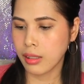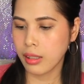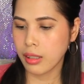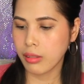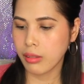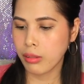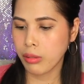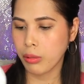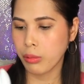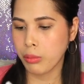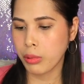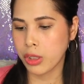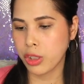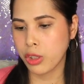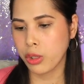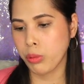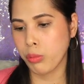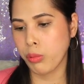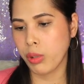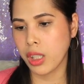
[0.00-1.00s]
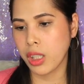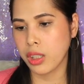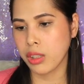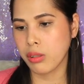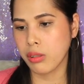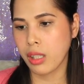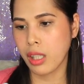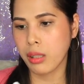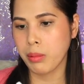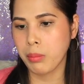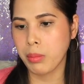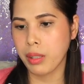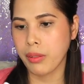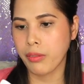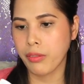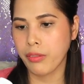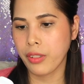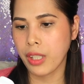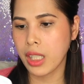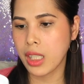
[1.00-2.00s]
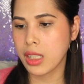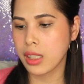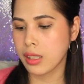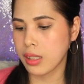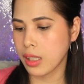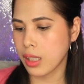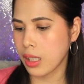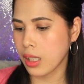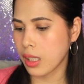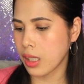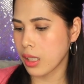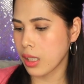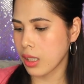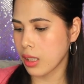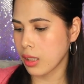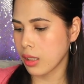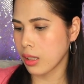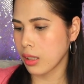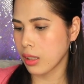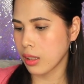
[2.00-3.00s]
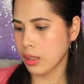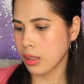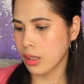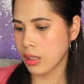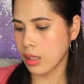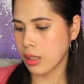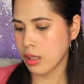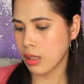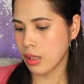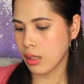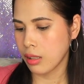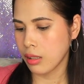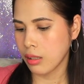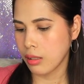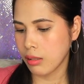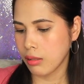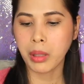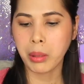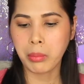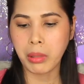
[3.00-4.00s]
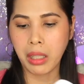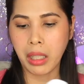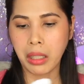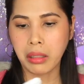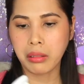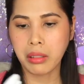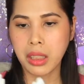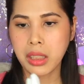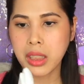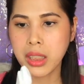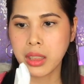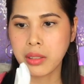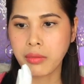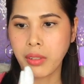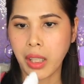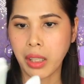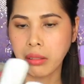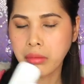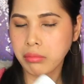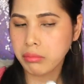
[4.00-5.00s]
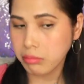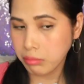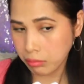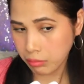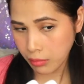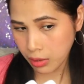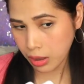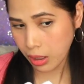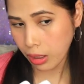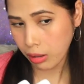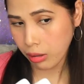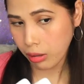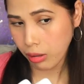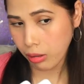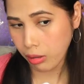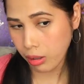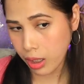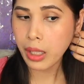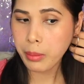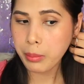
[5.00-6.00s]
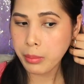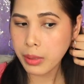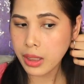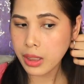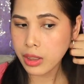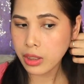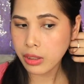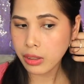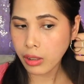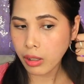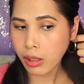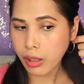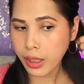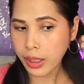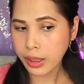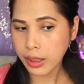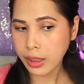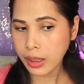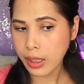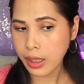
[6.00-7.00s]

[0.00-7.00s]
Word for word: I don't know which way should I be facing maybe like that is fine I don't know let me start